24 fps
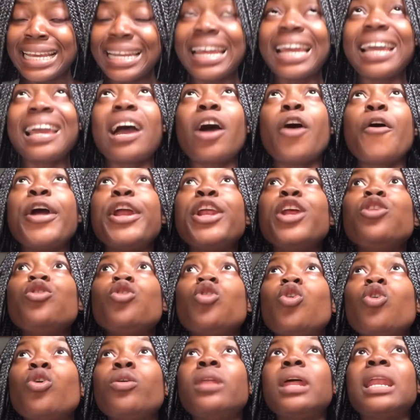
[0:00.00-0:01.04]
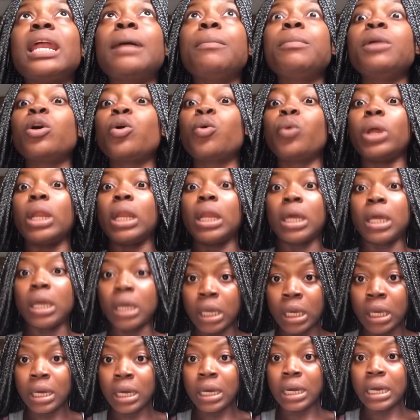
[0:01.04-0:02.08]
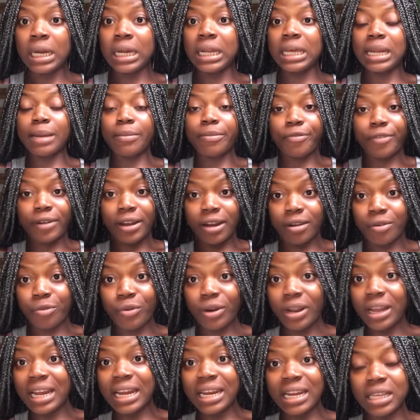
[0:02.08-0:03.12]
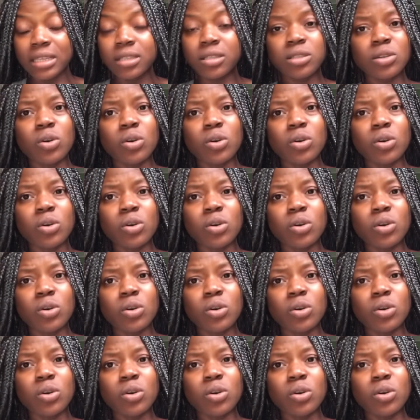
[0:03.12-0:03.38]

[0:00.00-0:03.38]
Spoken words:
Like I already know that I'm a queen and that I'm fine regardless.